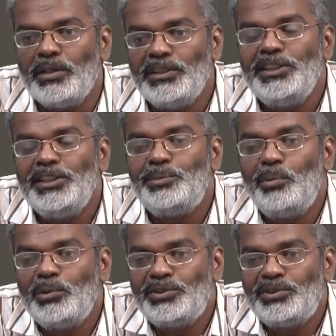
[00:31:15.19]
These
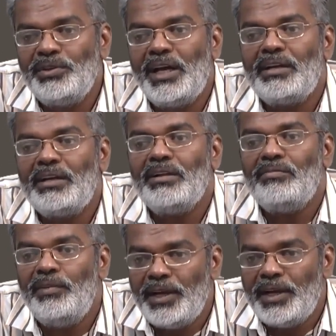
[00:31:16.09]
ports were
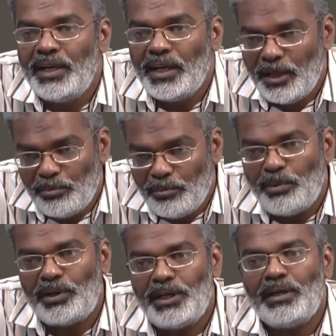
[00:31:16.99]
very
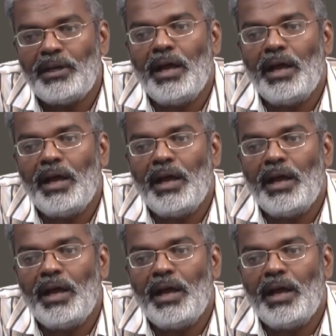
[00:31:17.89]
important,